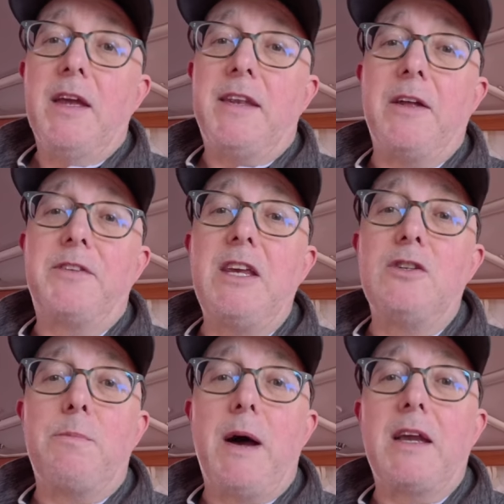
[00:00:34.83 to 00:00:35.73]
Now,
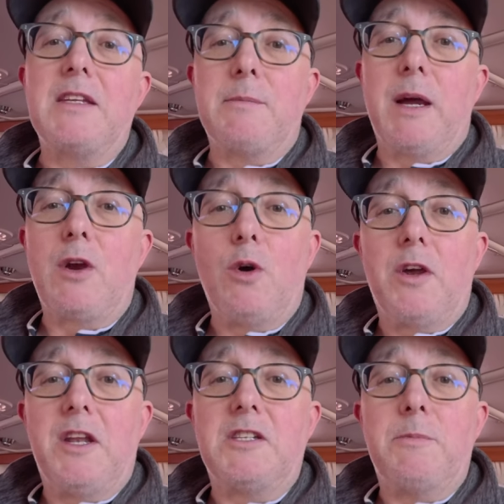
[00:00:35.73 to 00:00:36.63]
diesel bug is a
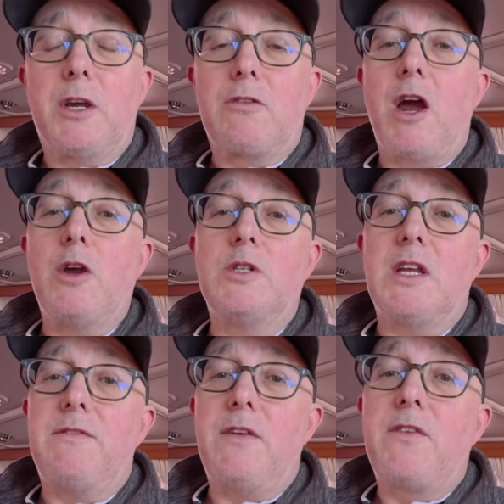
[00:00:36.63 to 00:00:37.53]
microorganism that grows
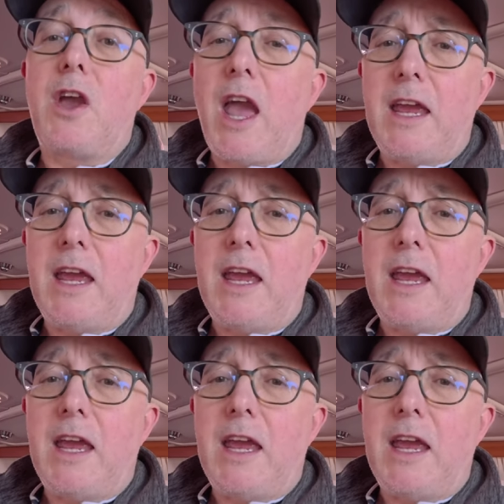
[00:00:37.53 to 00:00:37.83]
if you've got